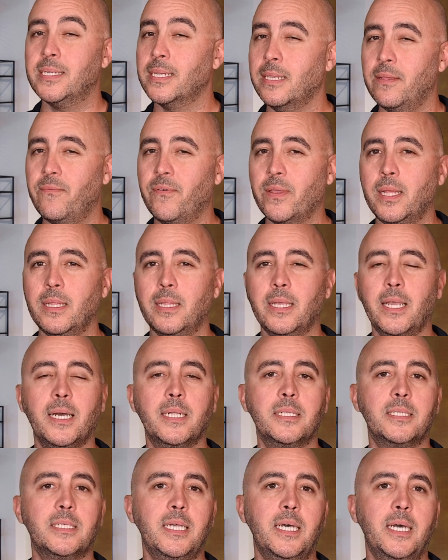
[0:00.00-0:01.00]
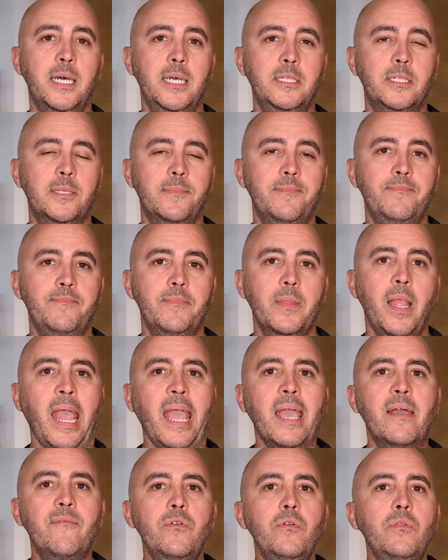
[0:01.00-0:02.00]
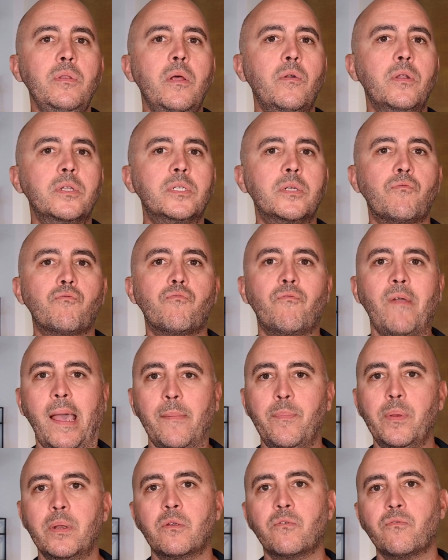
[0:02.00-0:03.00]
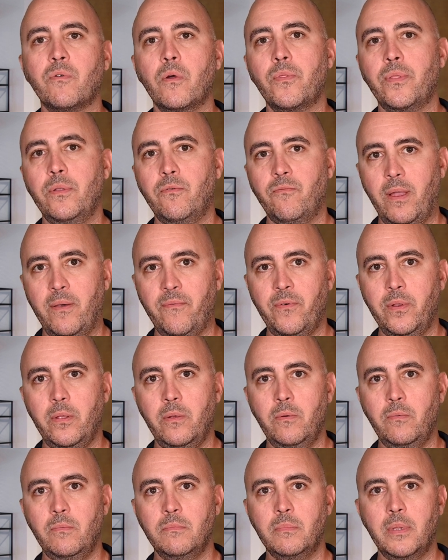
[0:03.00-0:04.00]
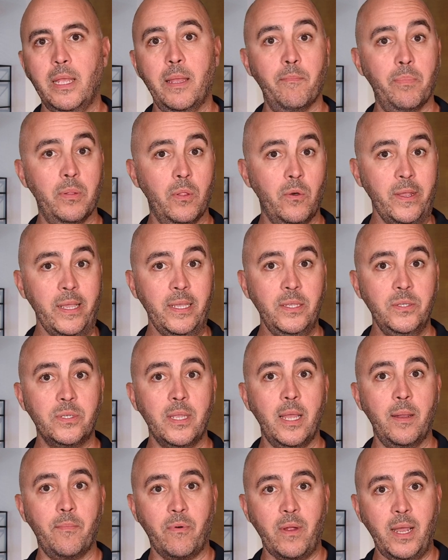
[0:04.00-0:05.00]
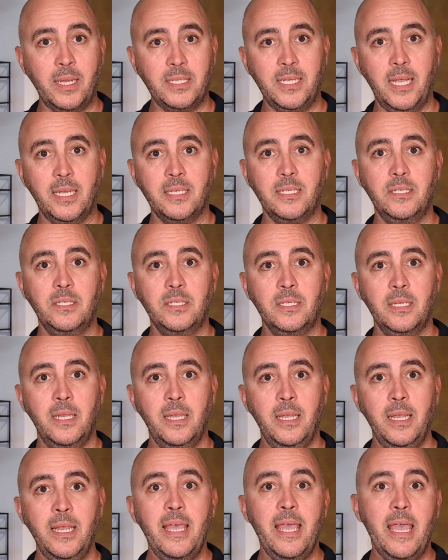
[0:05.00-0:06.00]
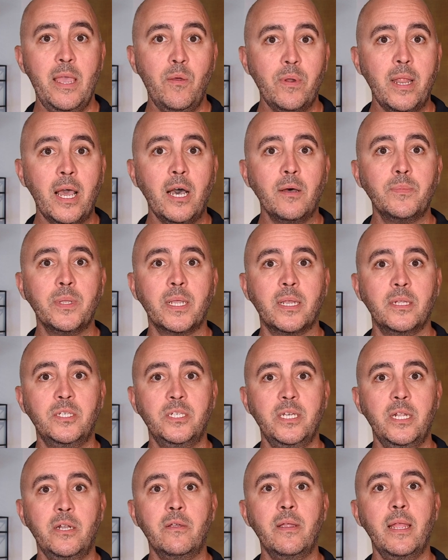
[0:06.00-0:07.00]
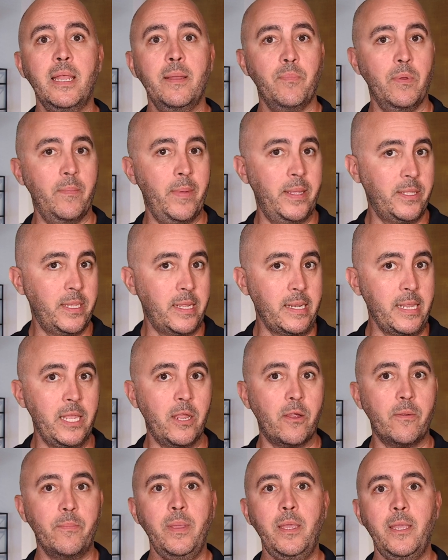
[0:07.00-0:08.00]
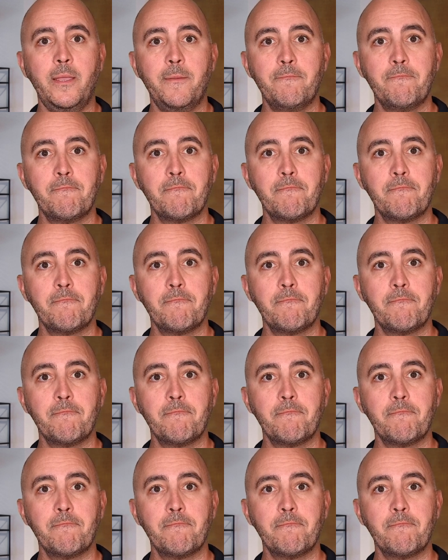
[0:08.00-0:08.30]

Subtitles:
significantly on size. If you notice a rapid growth in revenue, employees, and processes, it would help to consider implementing an ERP.